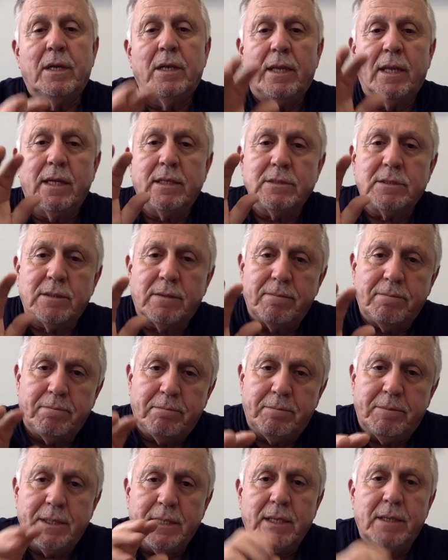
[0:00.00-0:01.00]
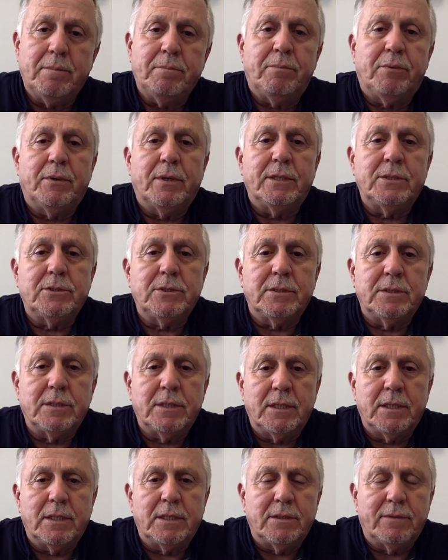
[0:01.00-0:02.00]
That's a big impression.
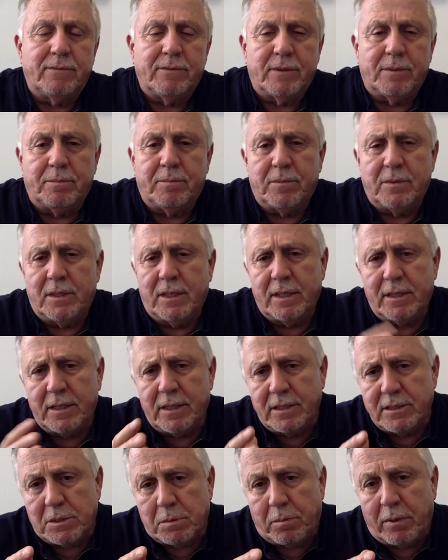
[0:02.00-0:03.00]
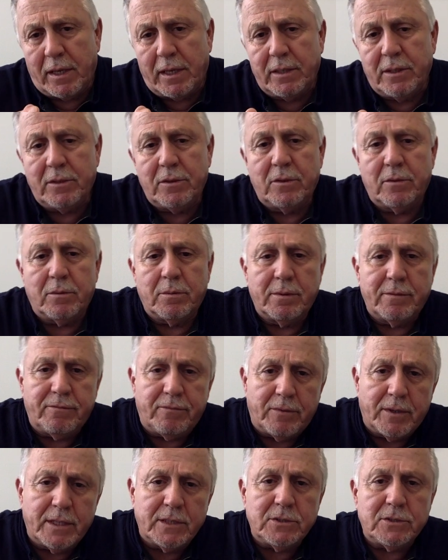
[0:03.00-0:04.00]
And if it needs painted or
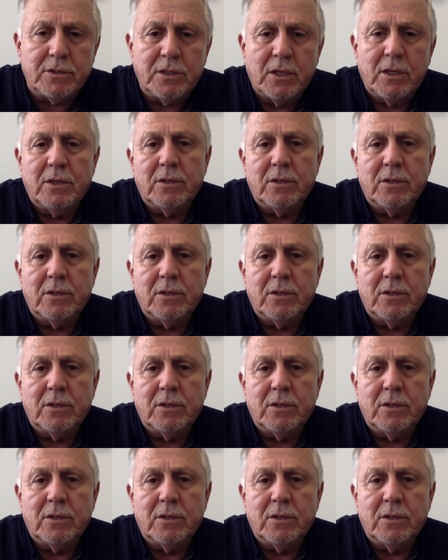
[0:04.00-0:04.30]
refreshed,